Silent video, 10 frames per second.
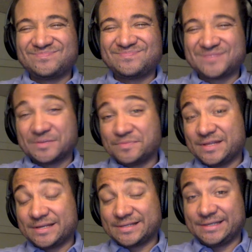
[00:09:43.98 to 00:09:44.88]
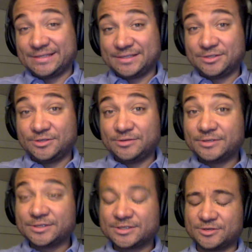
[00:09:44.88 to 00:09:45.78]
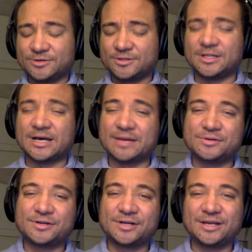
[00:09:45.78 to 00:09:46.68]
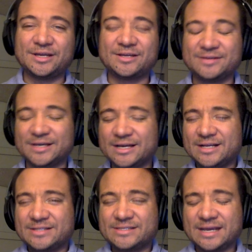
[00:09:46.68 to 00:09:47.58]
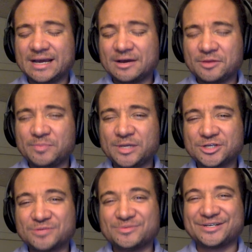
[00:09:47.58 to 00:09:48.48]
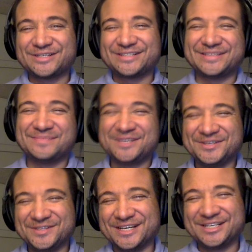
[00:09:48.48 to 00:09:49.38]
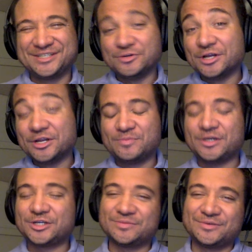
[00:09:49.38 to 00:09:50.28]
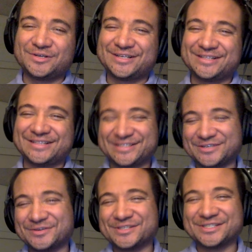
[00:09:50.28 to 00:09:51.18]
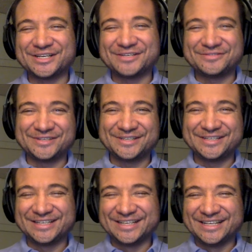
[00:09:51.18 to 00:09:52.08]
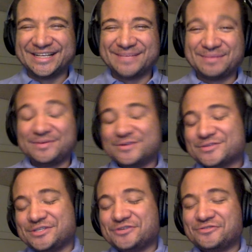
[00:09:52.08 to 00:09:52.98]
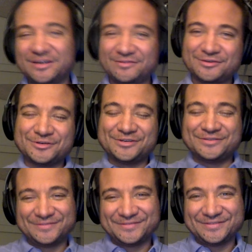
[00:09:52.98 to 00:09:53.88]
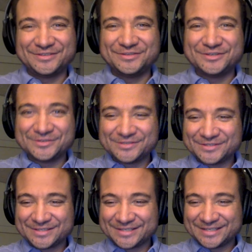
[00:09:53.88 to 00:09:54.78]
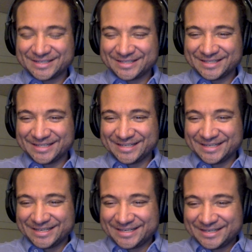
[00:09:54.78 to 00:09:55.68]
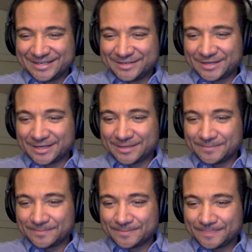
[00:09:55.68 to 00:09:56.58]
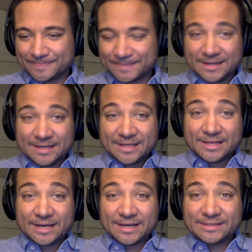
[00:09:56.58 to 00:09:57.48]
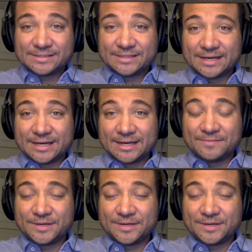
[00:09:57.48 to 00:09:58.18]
something that's easy too is just go to the library and take out a picture book, something you like. Do it on a picture book. That's always a lot of fun. Maybe you'll see your favorite one. Who knows? Okay. that is that, my